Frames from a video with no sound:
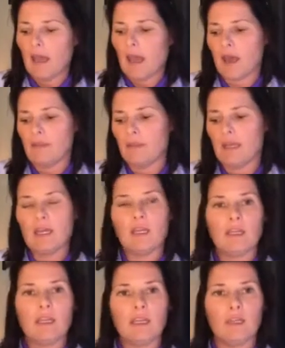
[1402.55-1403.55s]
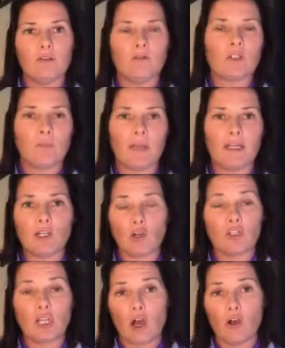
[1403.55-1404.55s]
And then, it, depending
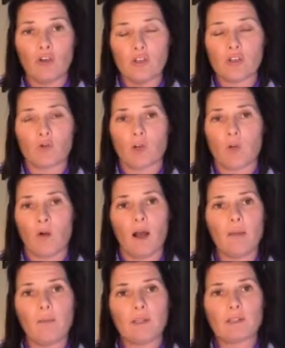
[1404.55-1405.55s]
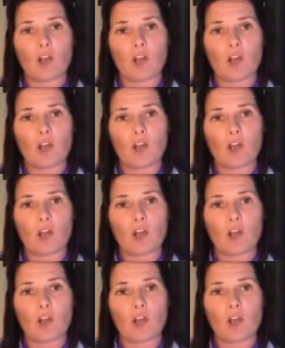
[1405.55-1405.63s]
on the owner's requirements,